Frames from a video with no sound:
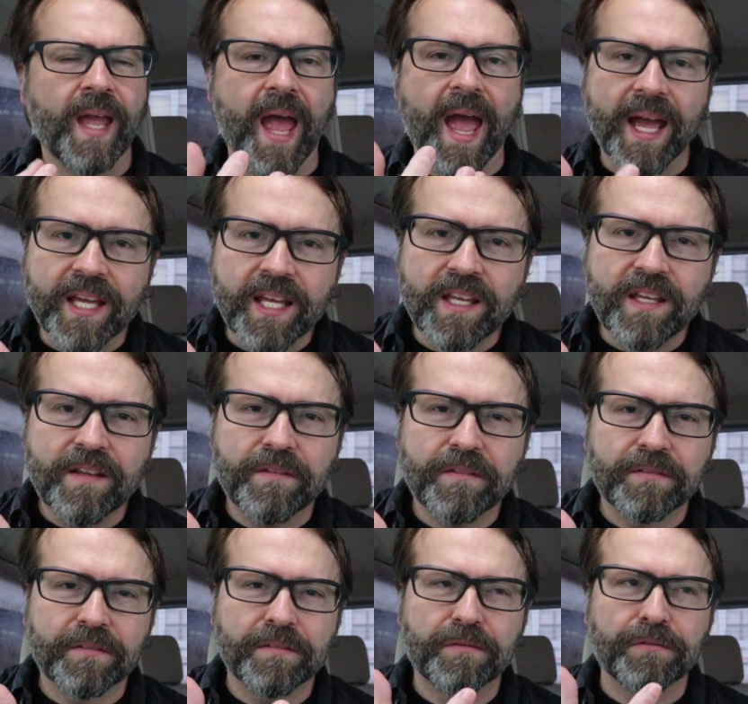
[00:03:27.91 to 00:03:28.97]
eggy
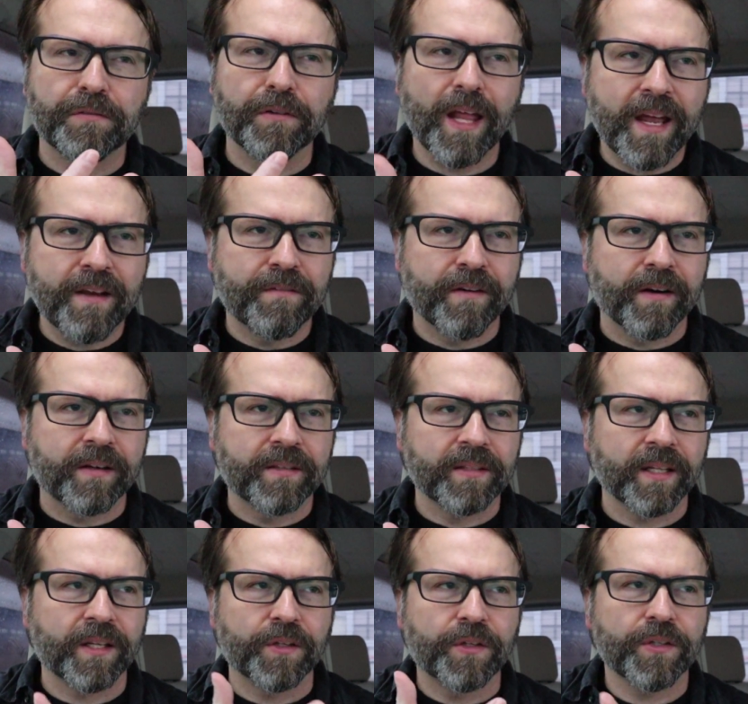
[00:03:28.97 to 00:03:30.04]
flavor,
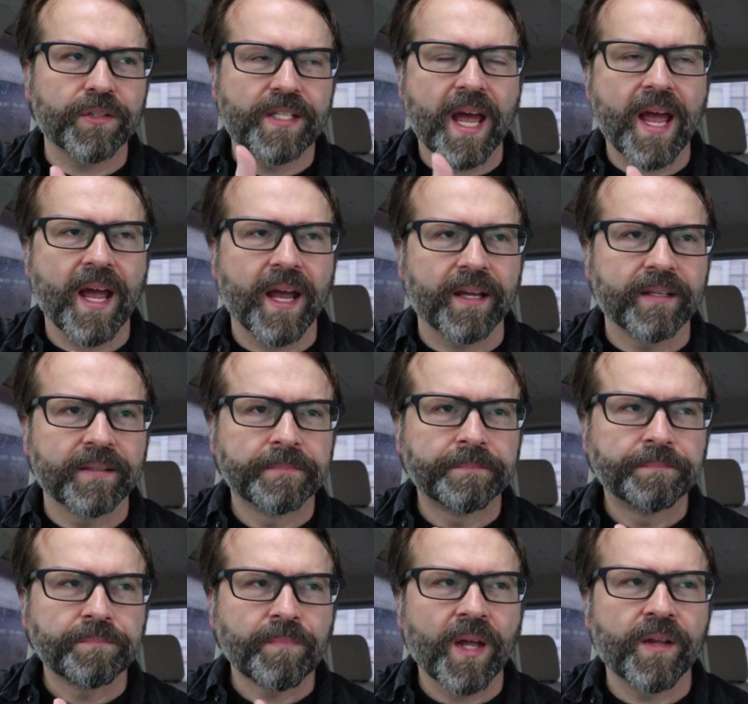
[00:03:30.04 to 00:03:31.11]
like a cooked egg.
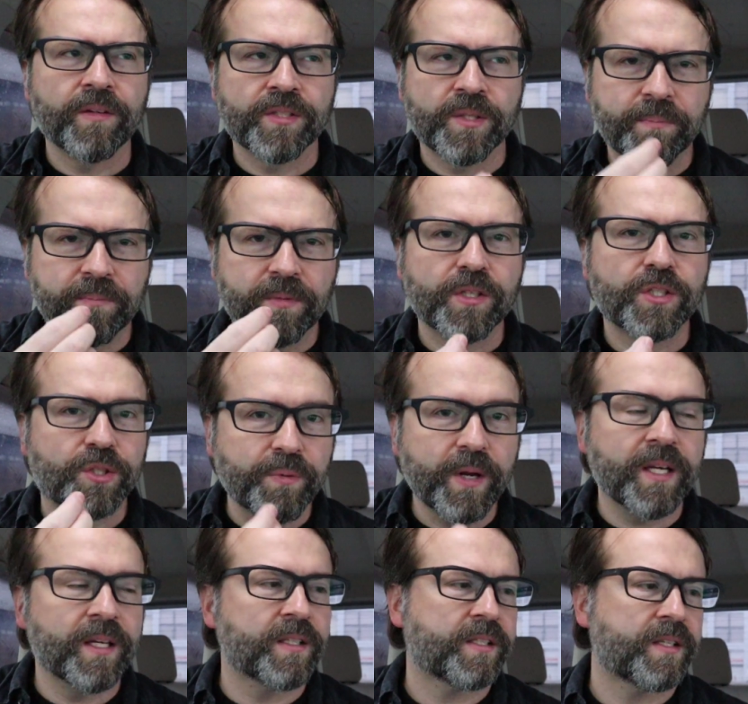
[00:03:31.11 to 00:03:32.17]
And there's
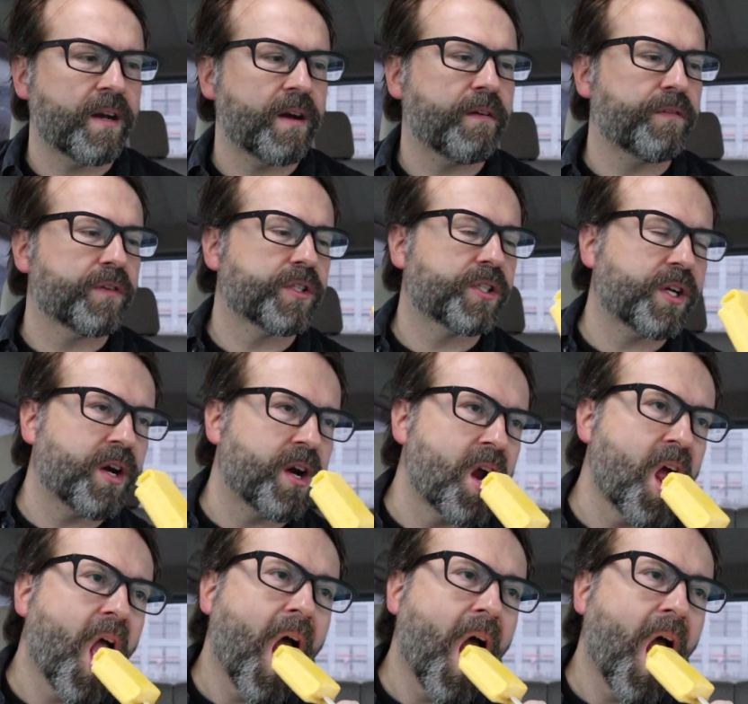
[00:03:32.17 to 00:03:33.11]
sweetness there for sure.